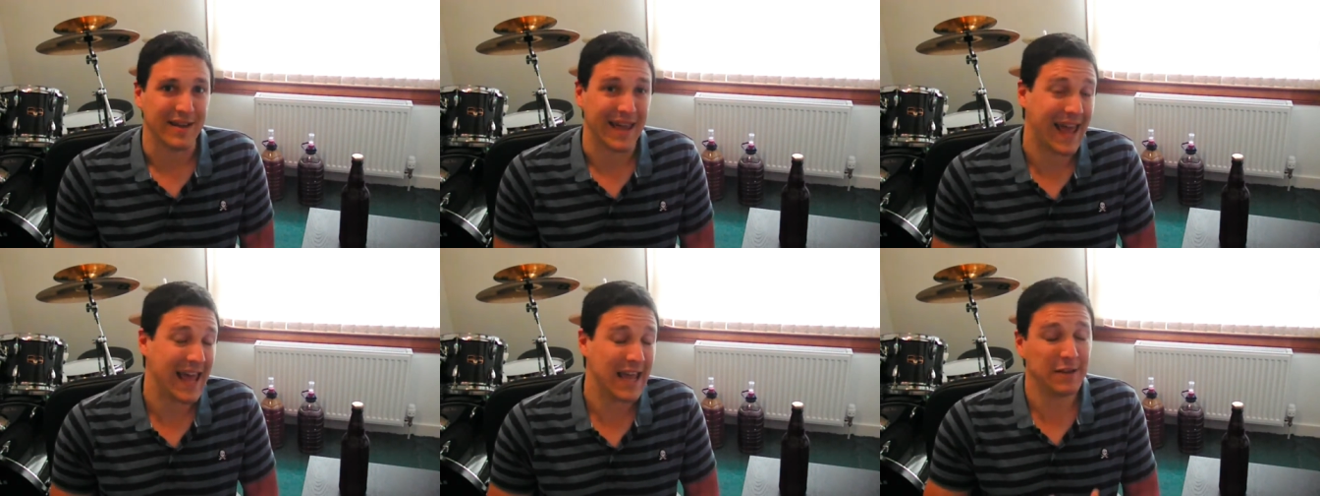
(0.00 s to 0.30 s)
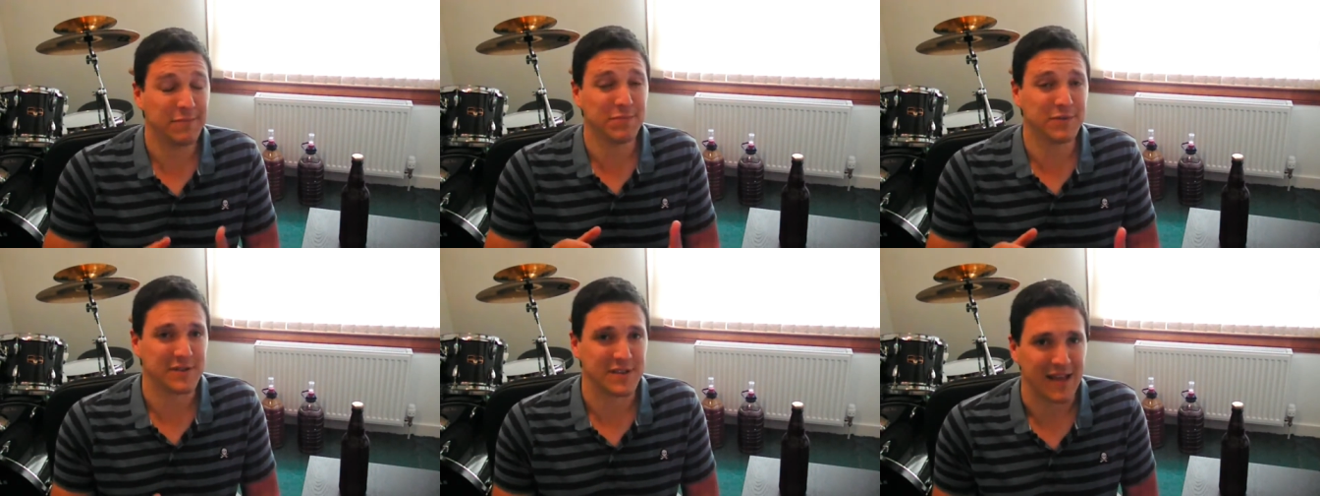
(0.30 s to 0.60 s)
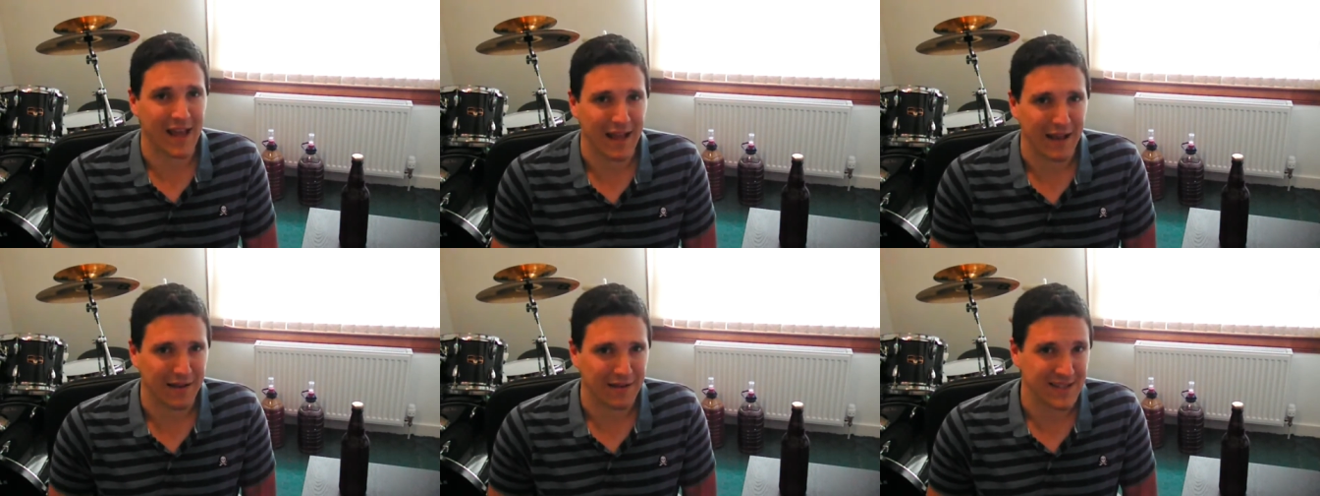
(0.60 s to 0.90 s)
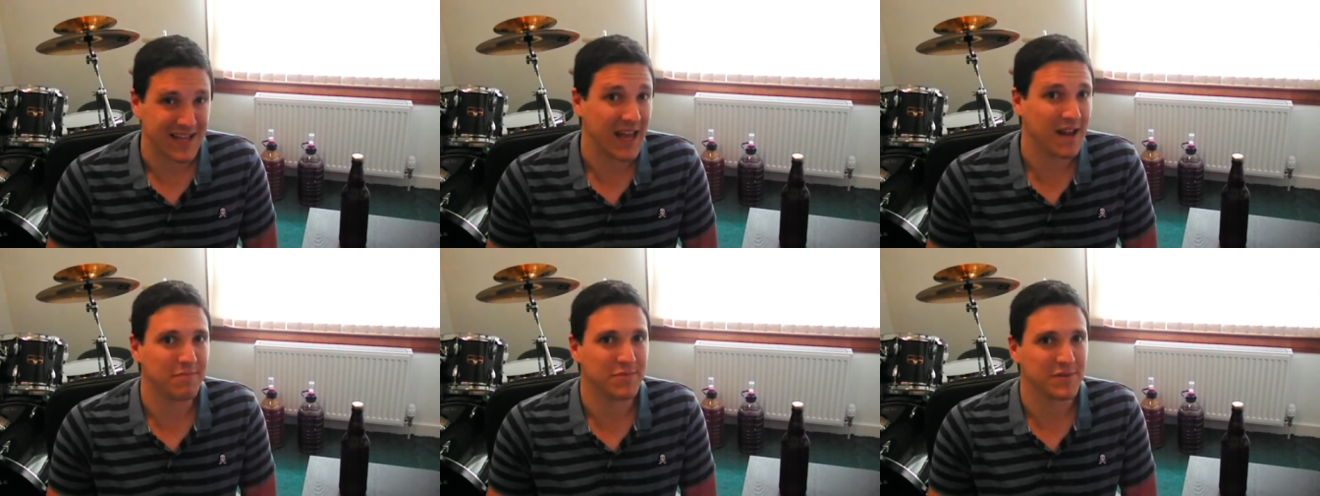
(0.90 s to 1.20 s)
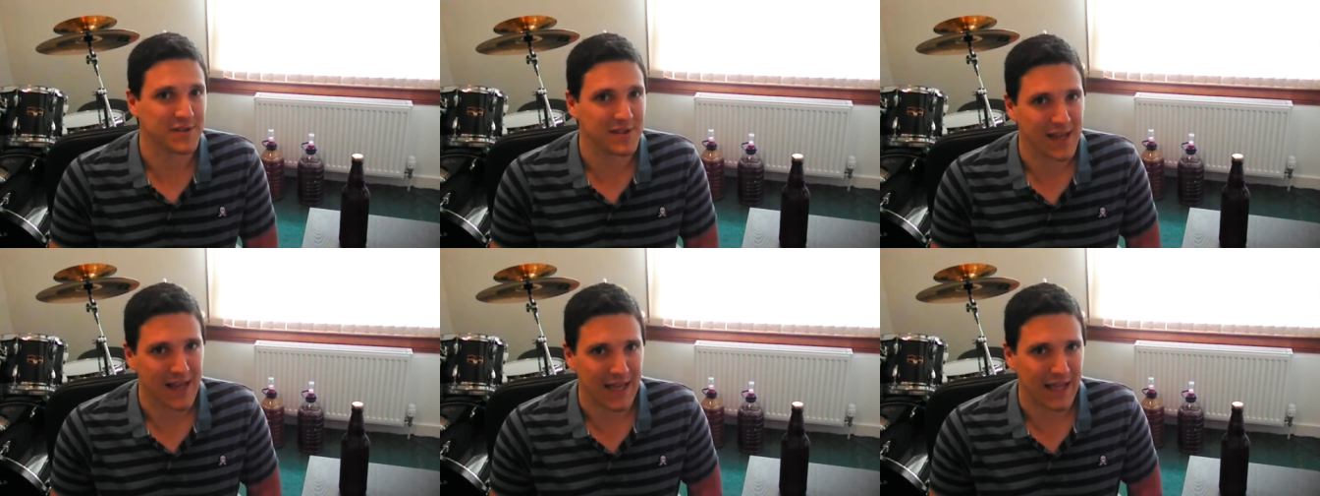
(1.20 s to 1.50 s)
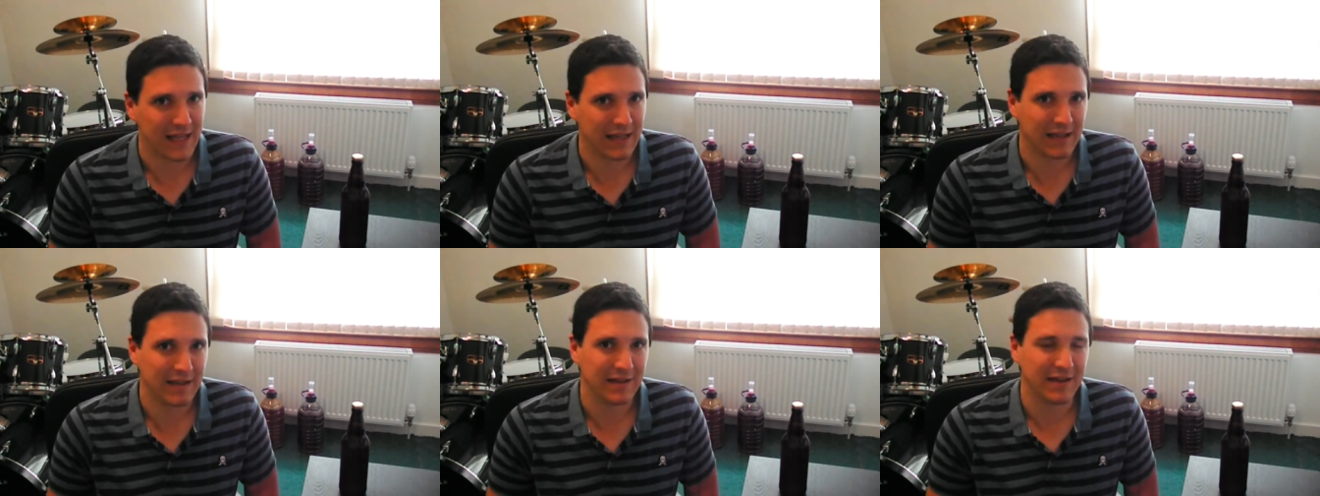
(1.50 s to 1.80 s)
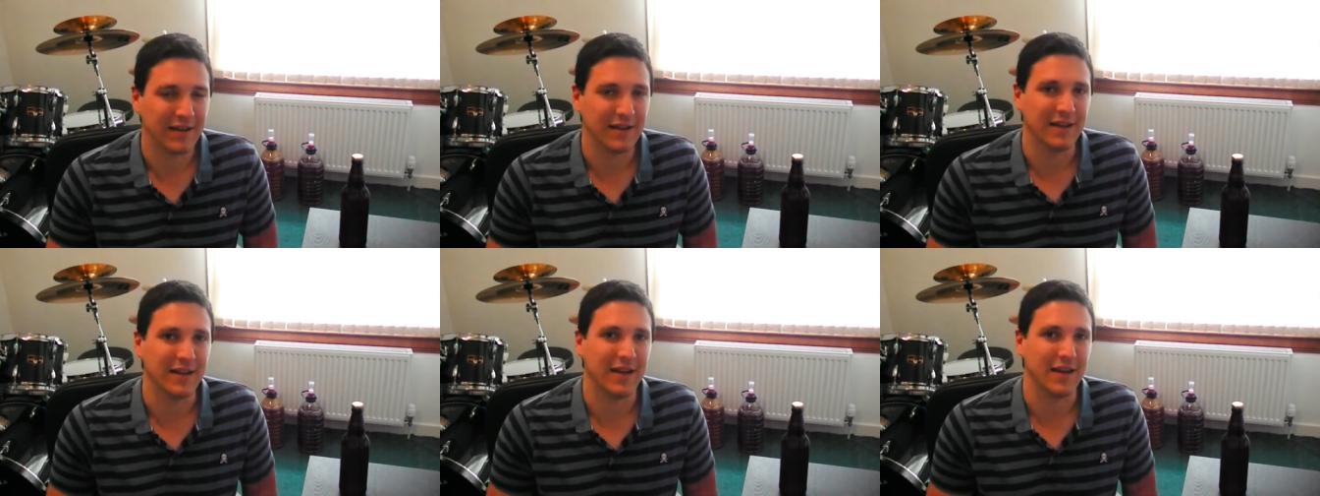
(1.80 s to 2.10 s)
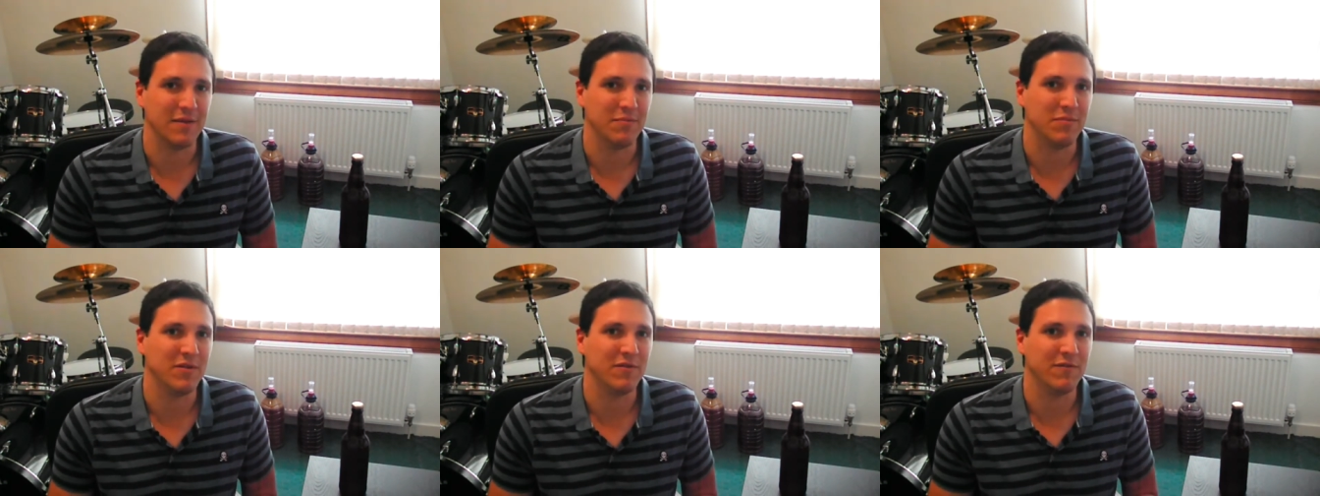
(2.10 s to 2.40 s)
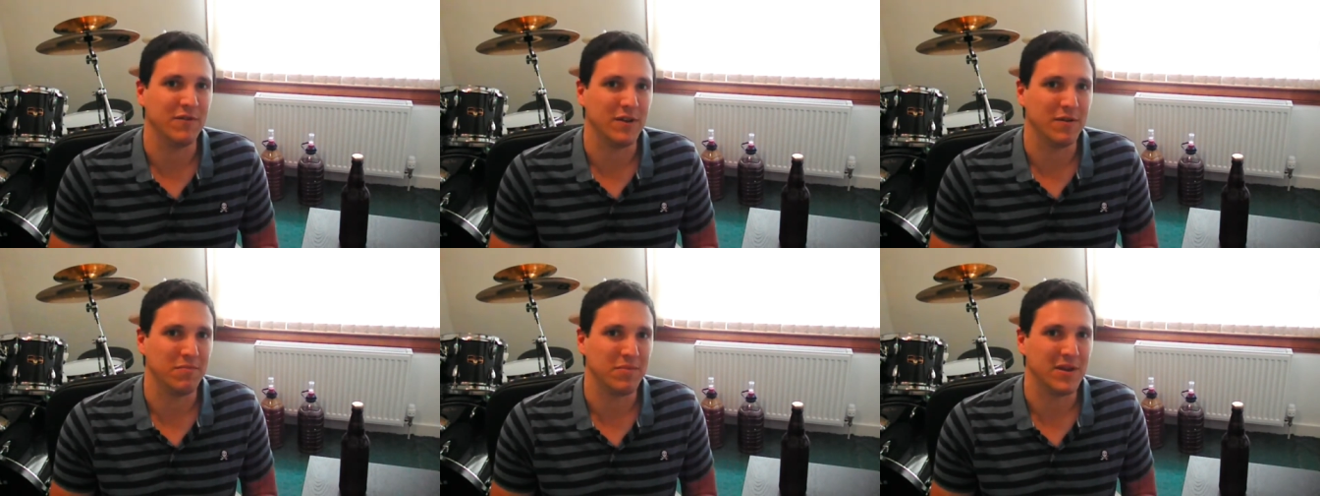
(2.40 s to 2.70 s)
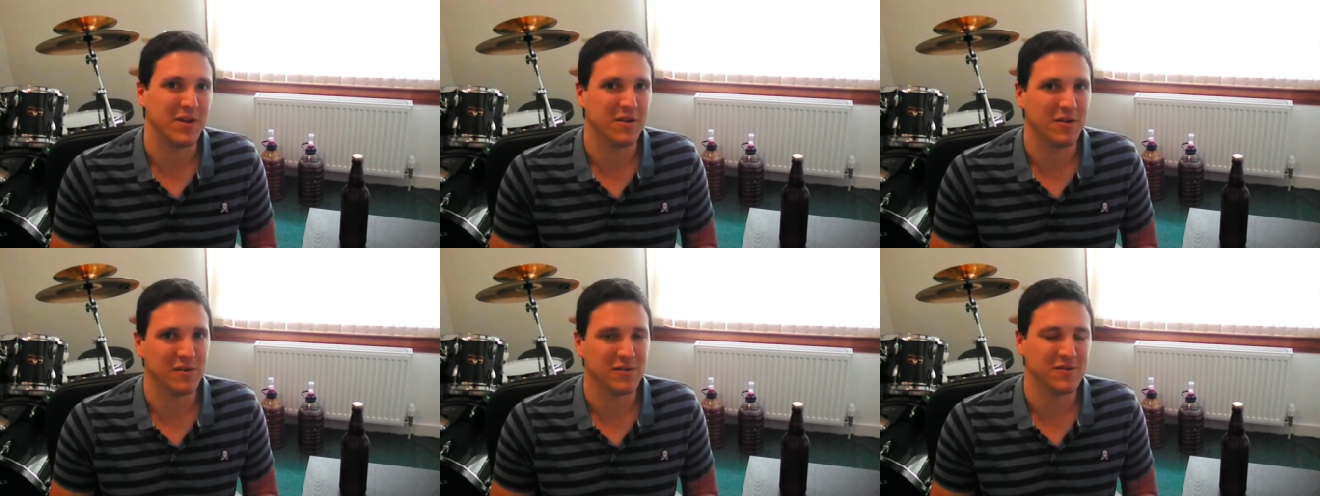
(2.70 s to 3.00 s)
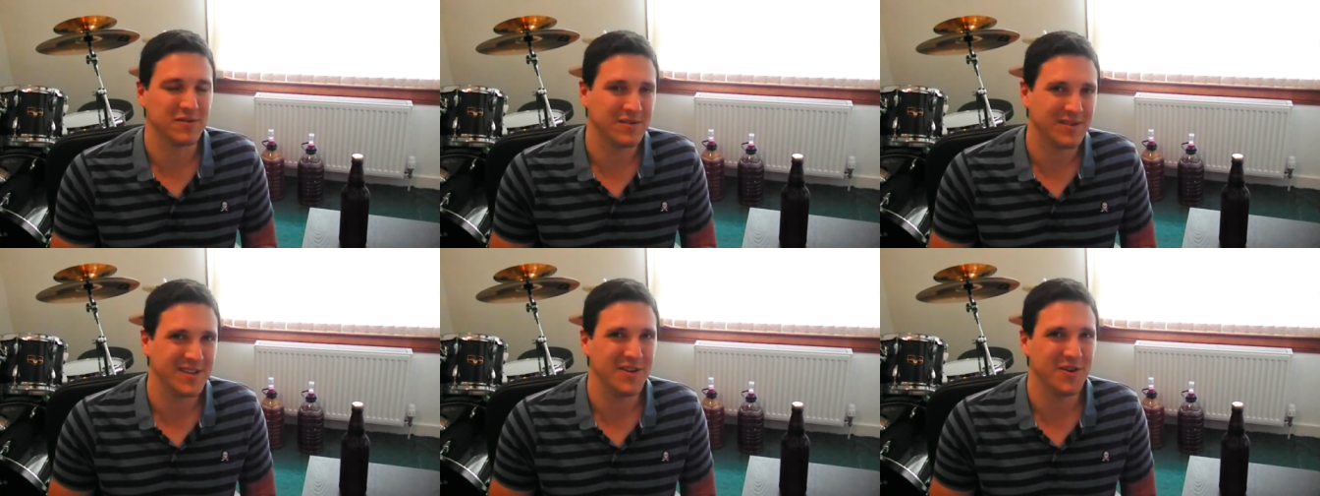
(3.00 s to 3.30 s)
8%, 10% ABV beers,